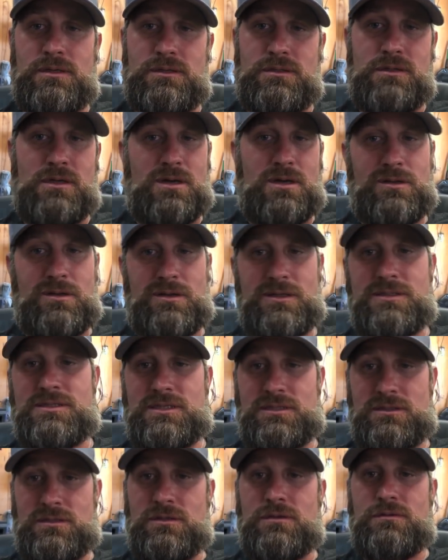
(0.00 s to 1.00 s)
not only is
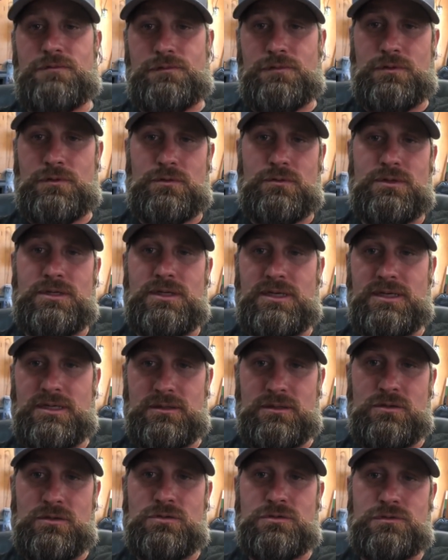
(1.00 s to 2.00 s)
it good for getting
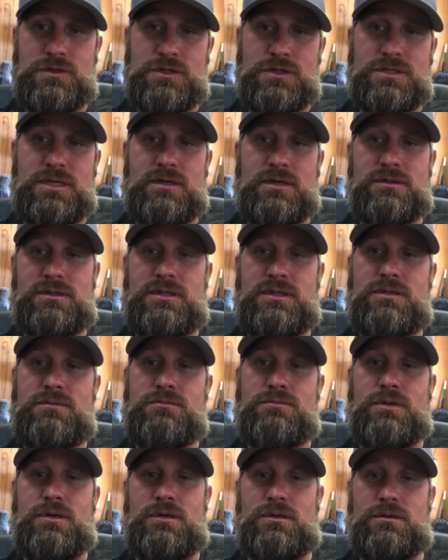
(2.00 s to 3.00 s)
those fish healthy,
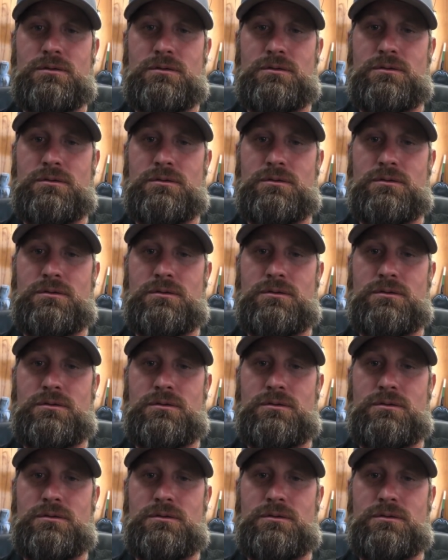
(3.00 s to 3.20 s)
but,